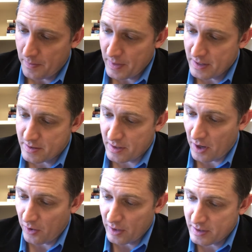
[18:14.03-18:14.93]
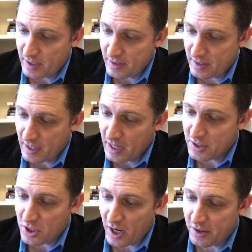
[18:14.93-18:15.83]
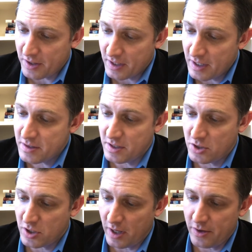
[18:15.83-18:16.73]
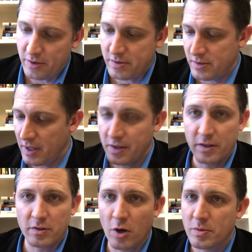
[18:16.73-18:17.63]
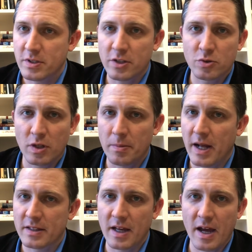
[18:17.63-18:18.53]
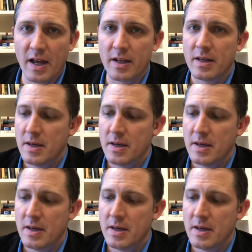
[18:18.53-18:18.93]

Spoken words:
And so it says, then he and Jonathan kissed each other. There's nothing homosexual about that.